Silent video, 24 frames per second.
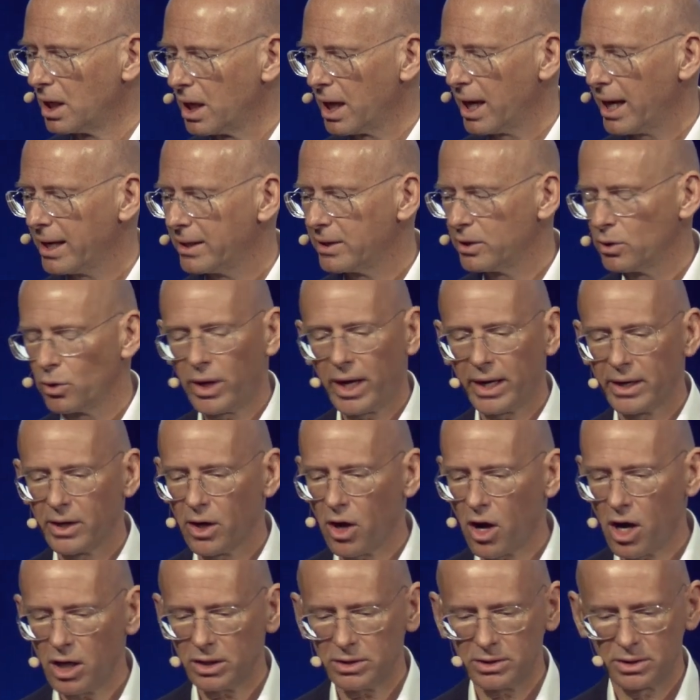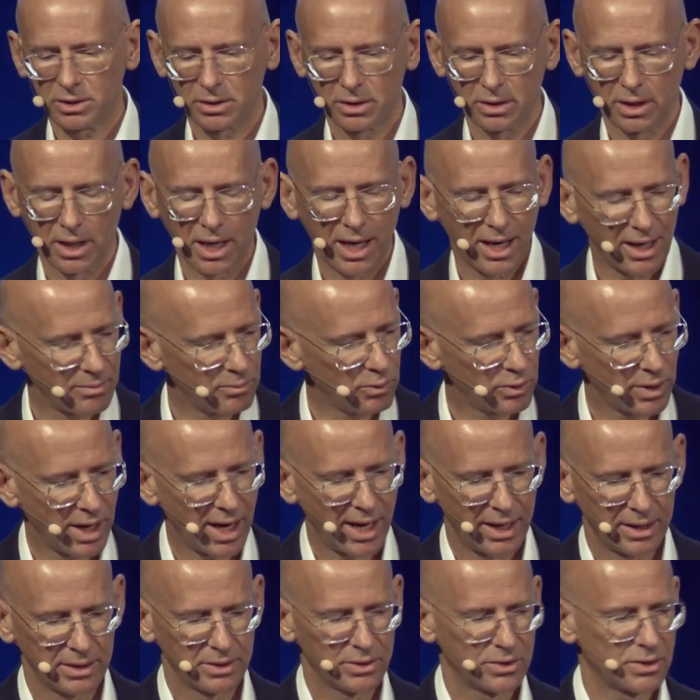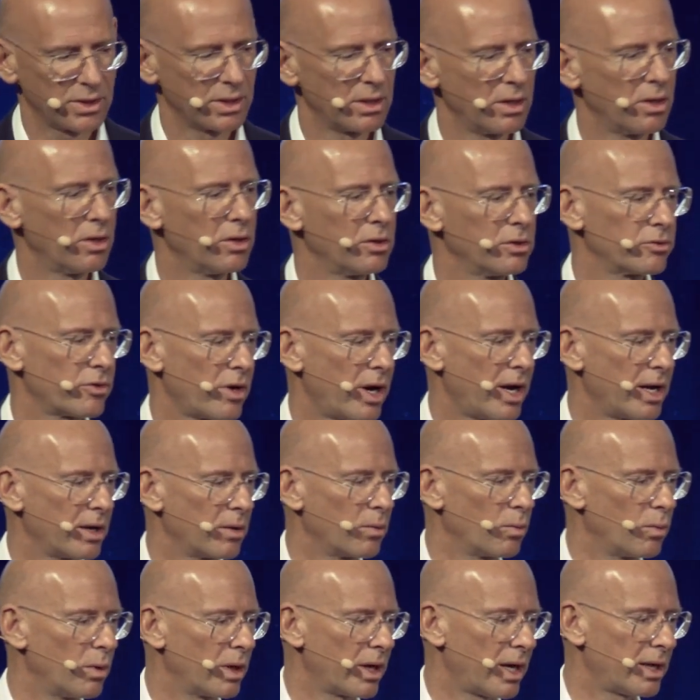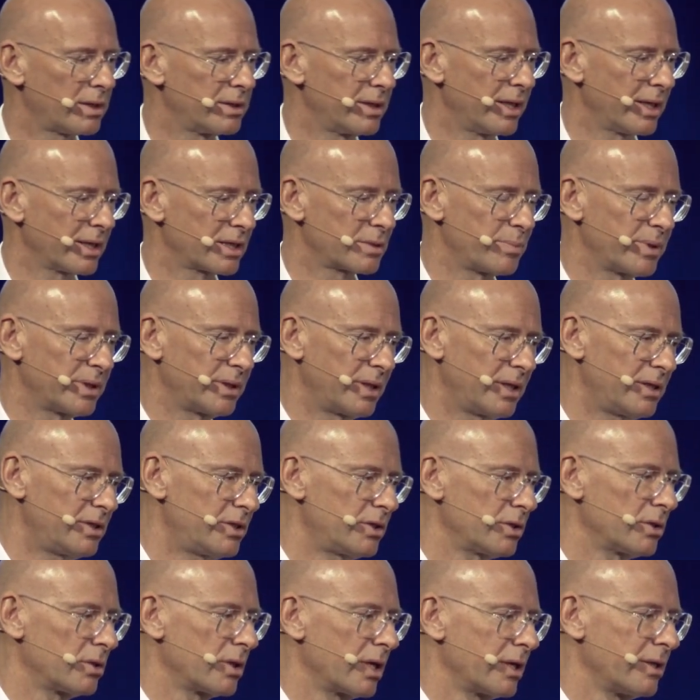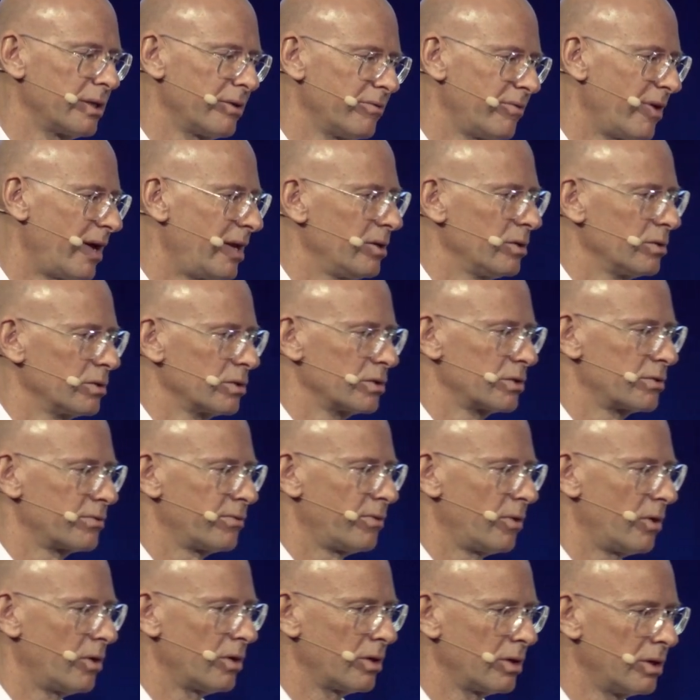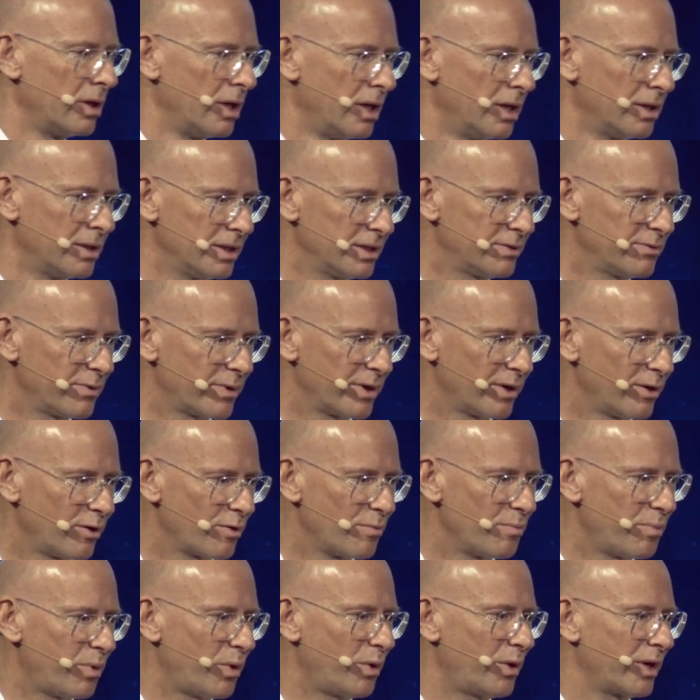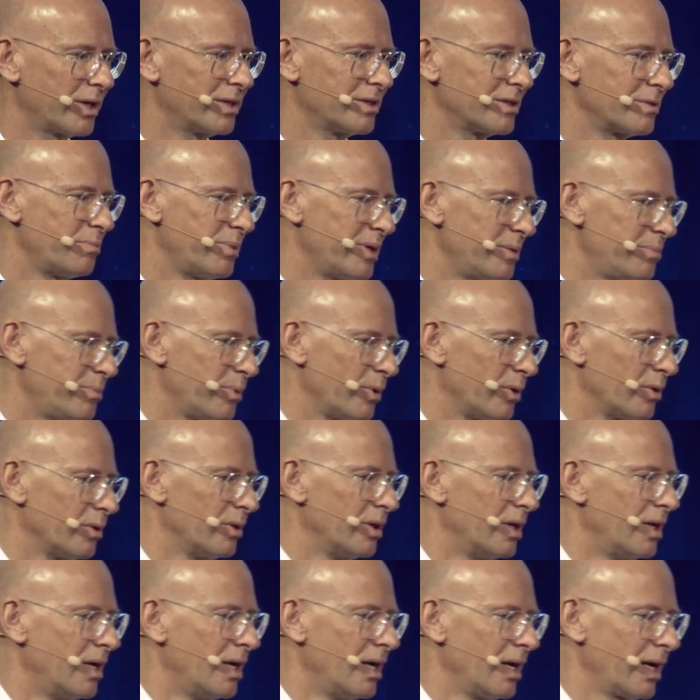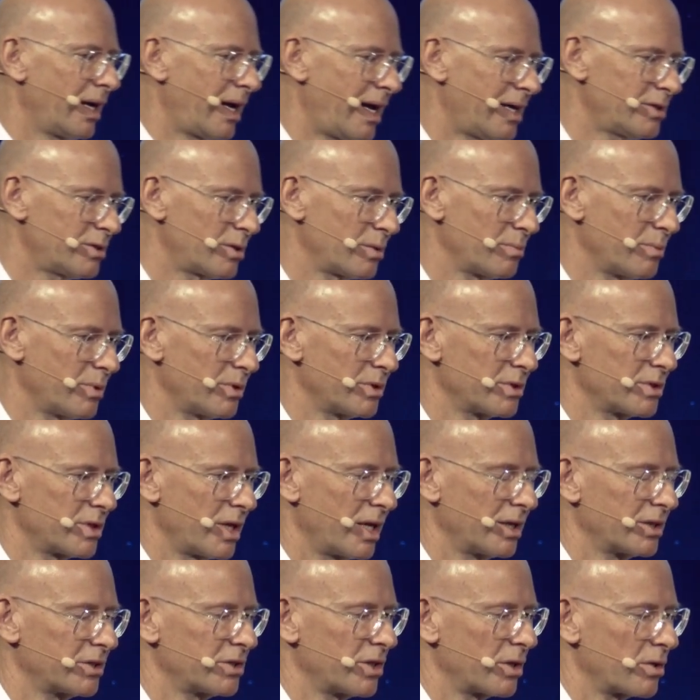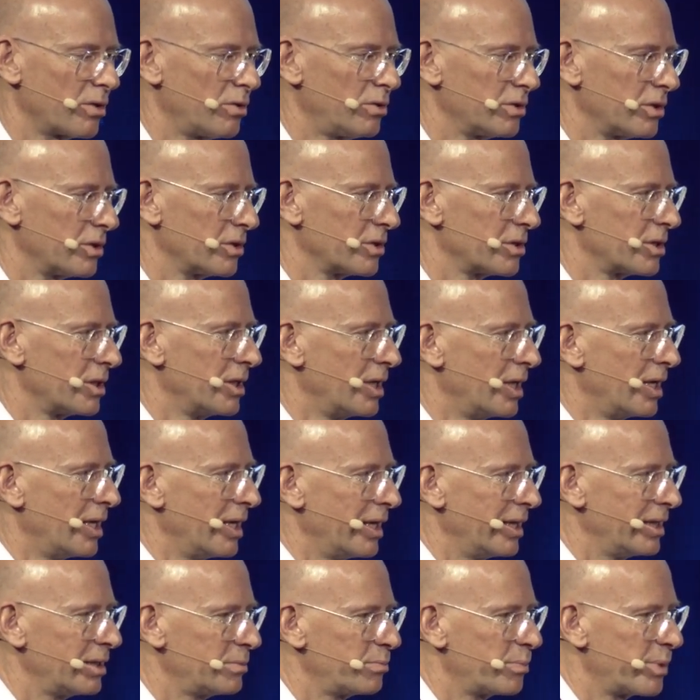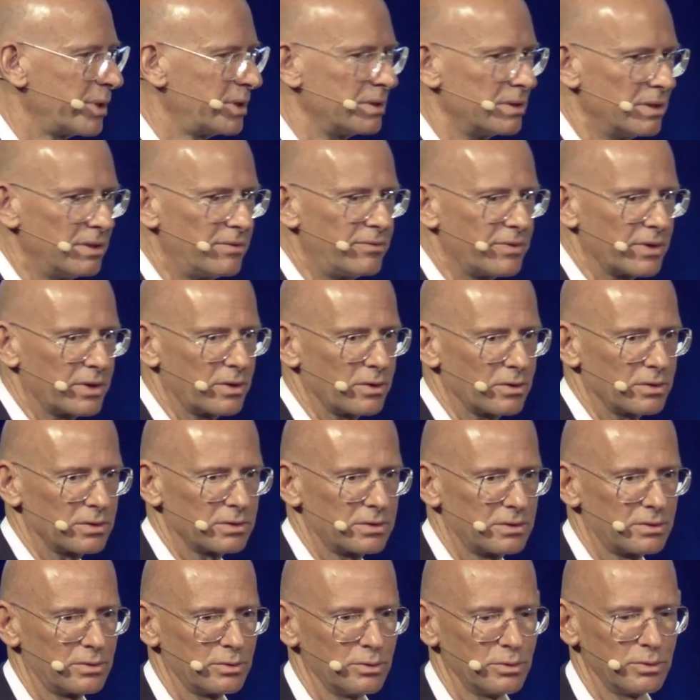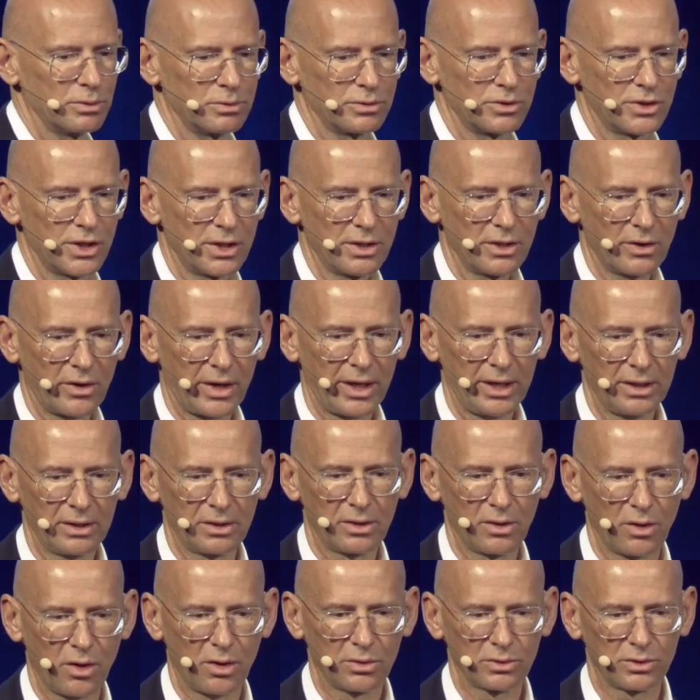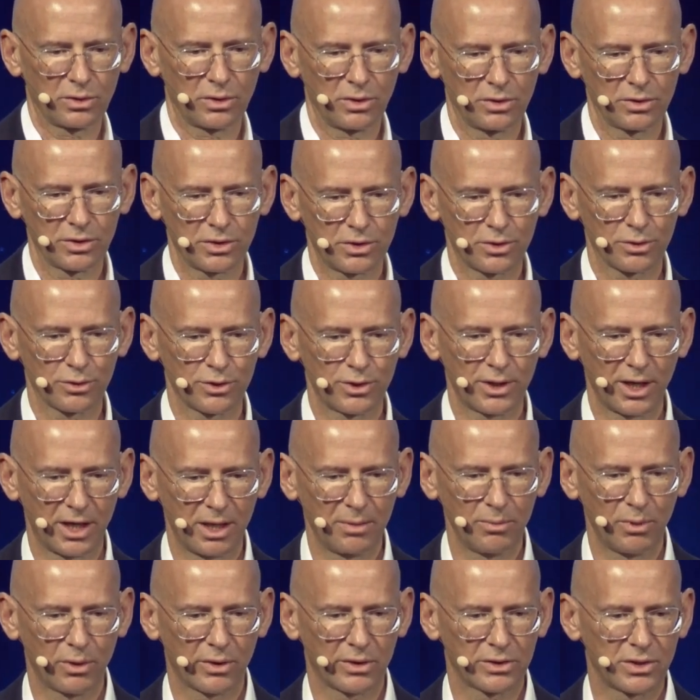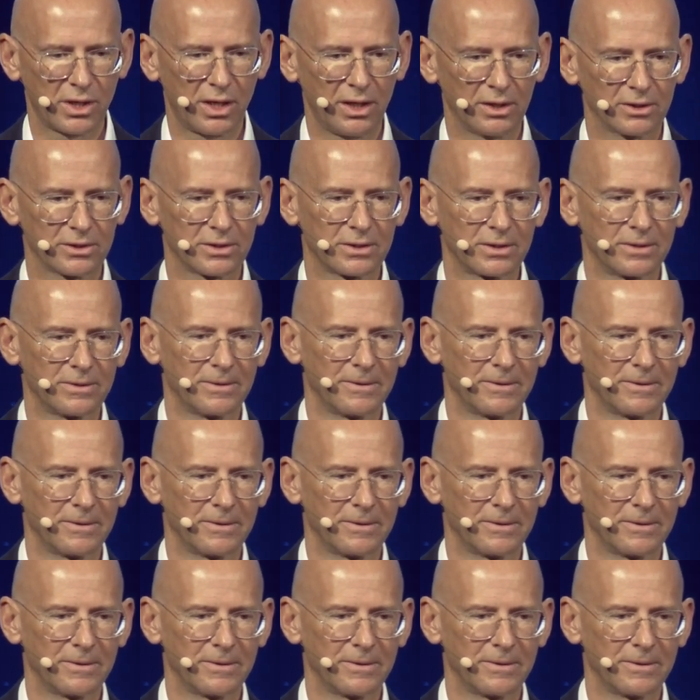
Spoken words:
And you cannot harmonize in long run what are the expectations and the values for these three components, people, customers, and shareholders. It's pretty difficult to generate long-term sustainable results.